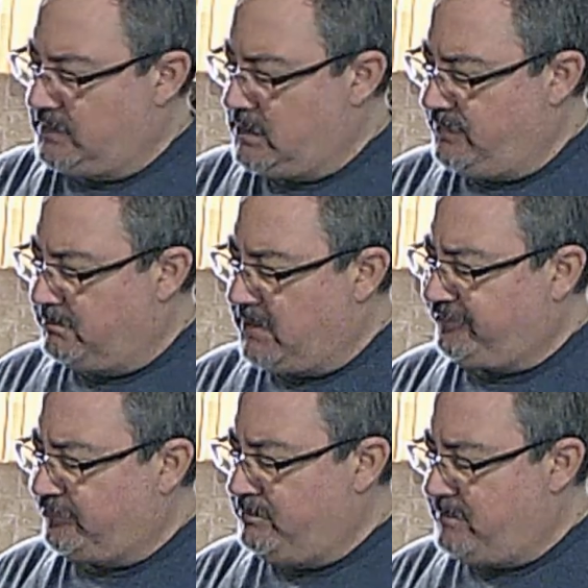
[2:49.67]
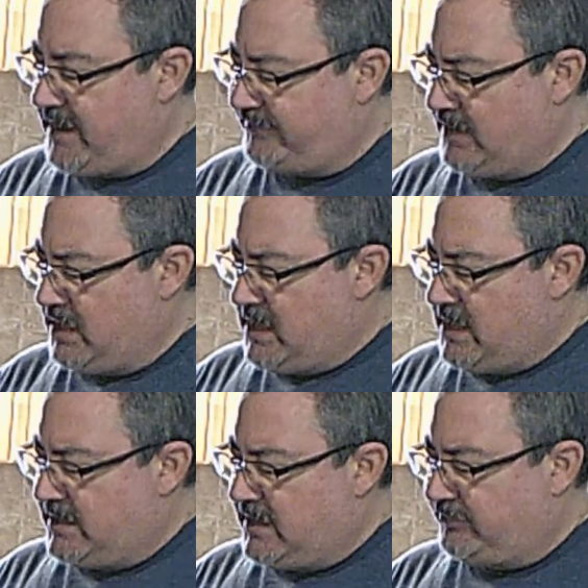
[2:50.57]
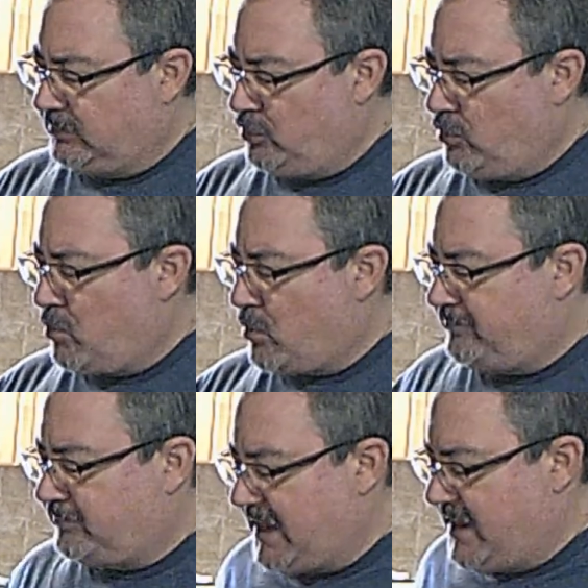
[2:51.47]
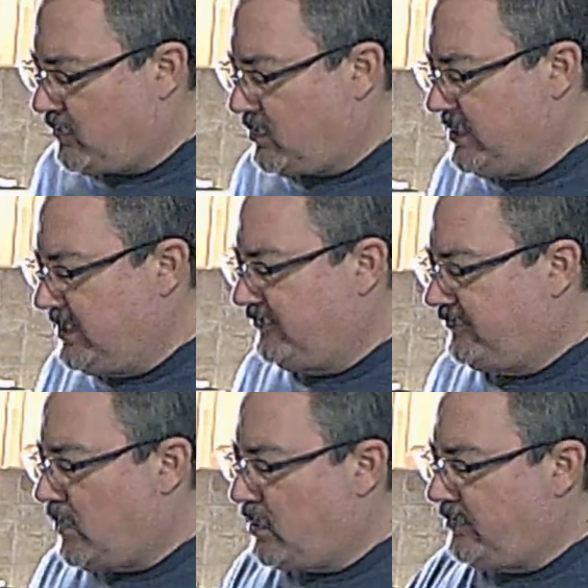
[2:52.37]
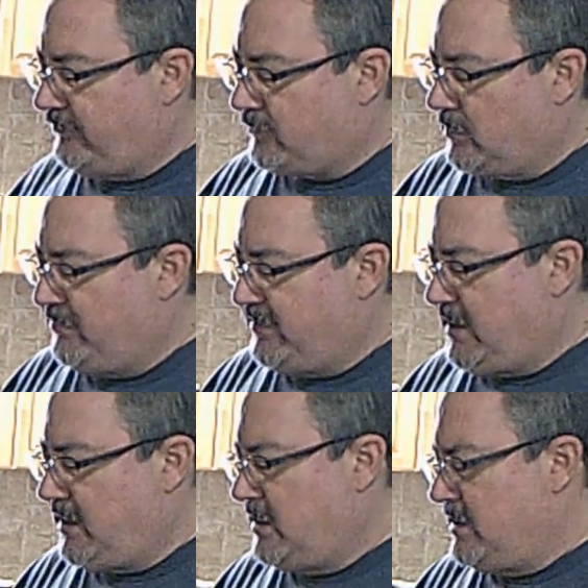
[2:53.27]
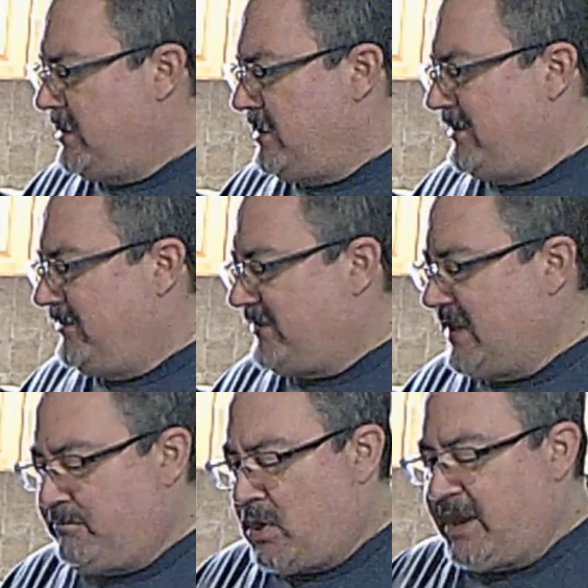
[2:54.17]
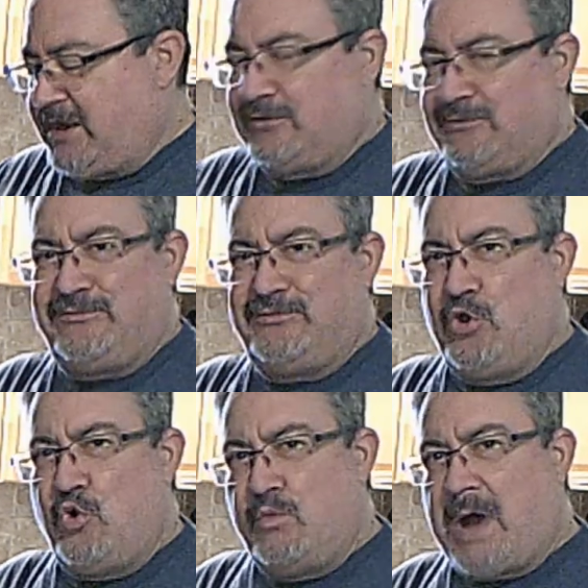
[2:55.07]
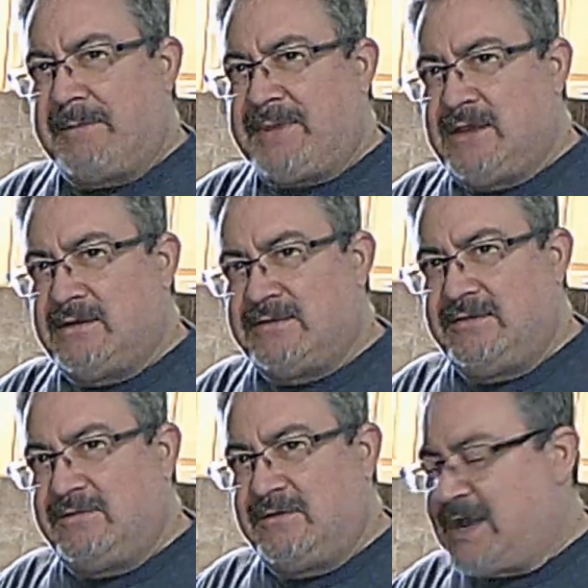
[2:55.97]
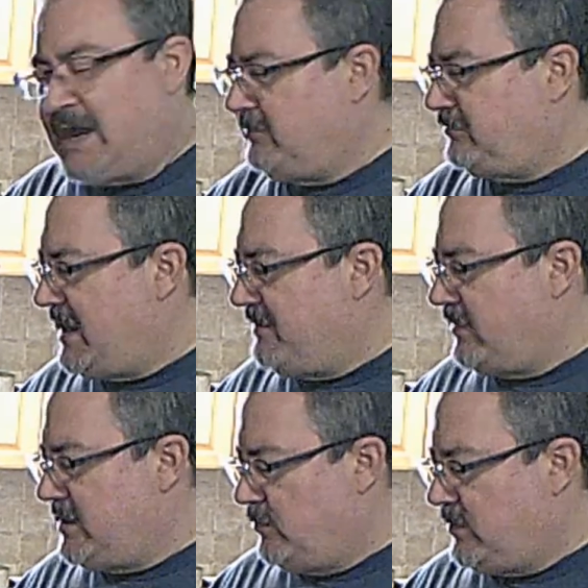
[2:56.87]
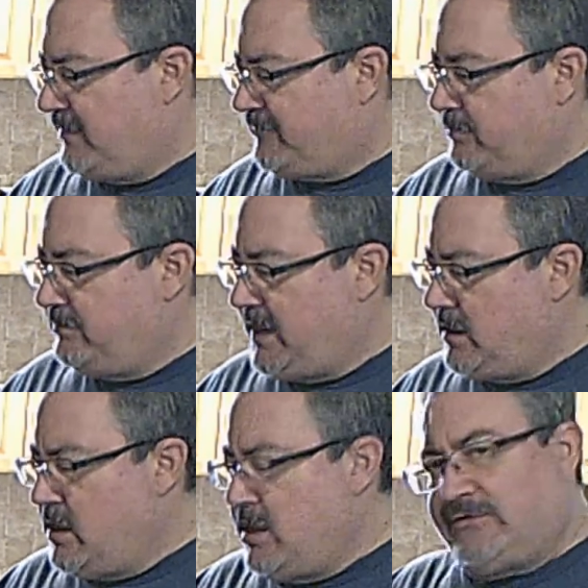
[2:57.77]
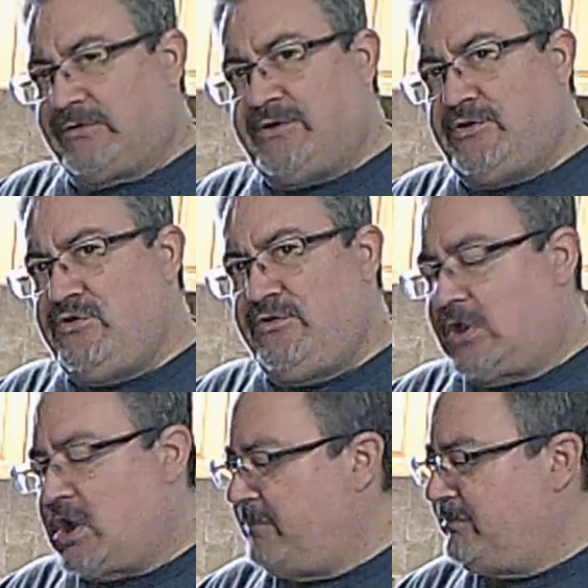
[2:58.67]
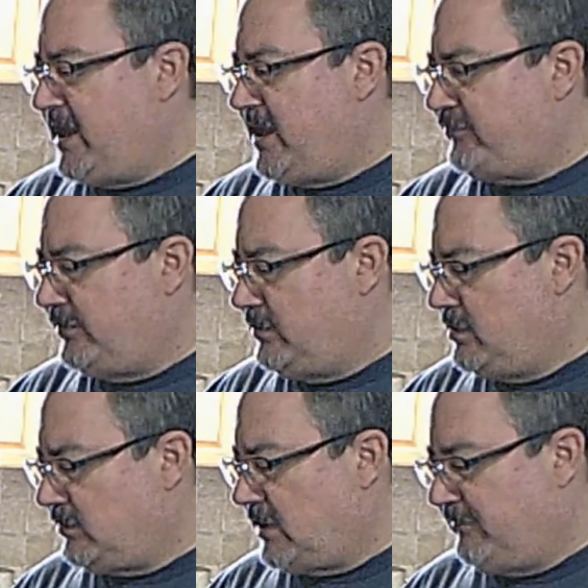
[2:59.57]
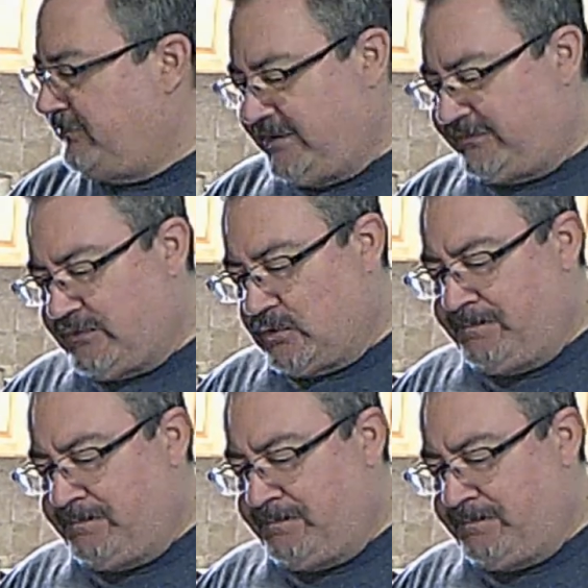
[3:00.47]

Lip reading: The mushroom base gives a little more flavor as far as from the standpoint of the umami kind of flavor that you get from meat. So I do use a combination of these two.